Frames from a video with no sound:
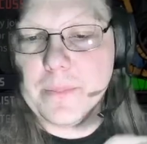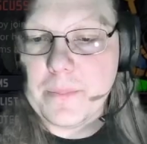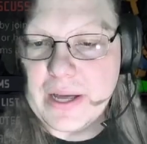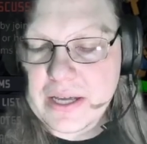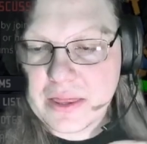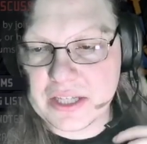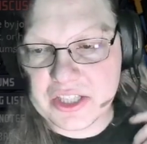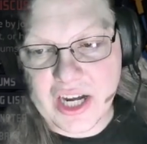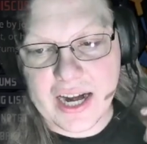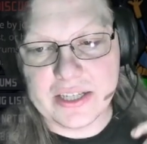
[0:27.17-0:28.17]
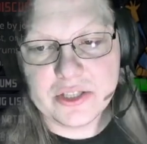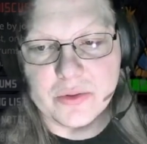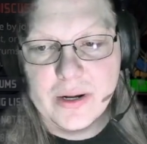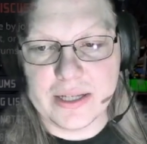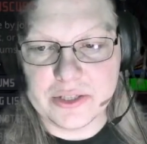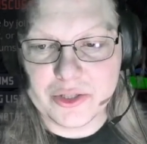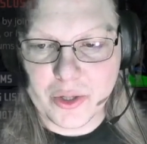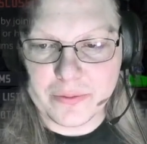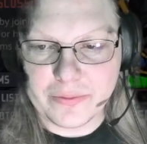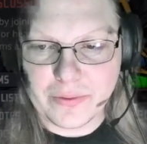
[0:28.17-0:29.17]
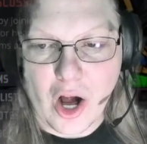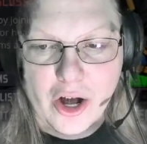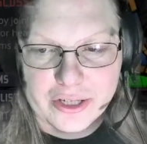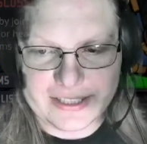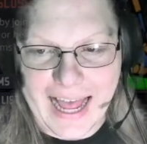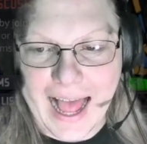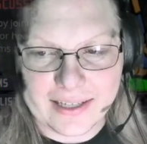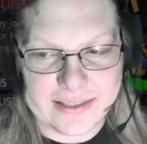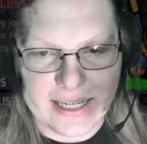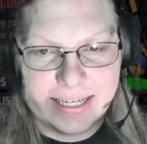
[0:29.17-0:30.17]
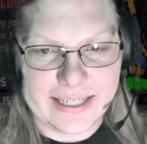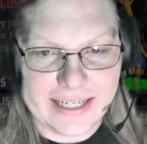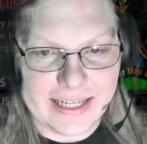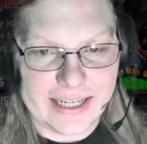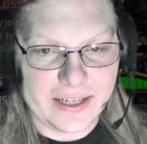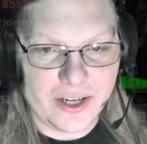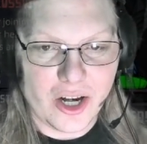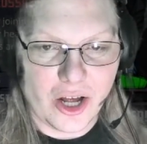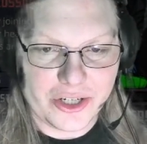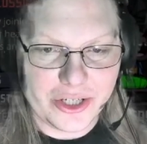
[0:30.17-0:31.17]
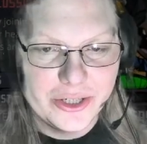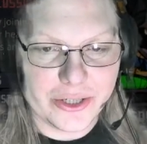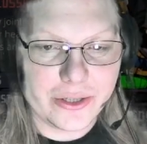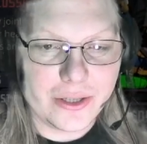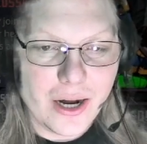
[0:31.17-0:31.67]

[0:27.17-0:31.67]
make the challenge run sort of harder to accidentally not do.